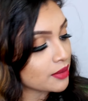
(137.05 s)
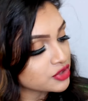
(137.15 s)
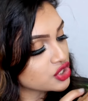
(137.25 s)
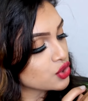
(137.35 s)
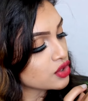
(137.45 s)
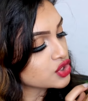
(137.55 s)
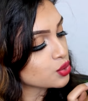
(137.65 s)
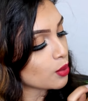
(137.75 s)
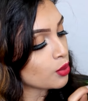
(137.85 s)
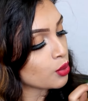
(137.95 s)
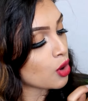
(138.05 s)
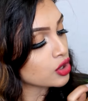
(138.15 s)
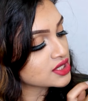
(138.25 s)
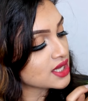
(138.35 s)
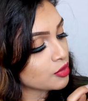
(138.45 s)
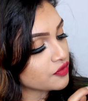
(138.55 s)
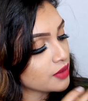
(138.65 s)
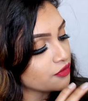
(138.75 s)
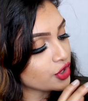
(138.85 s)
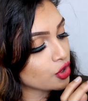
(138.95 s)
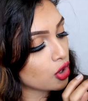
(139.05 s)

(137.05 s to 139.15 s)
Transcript: I'm just gonna swatch some of them for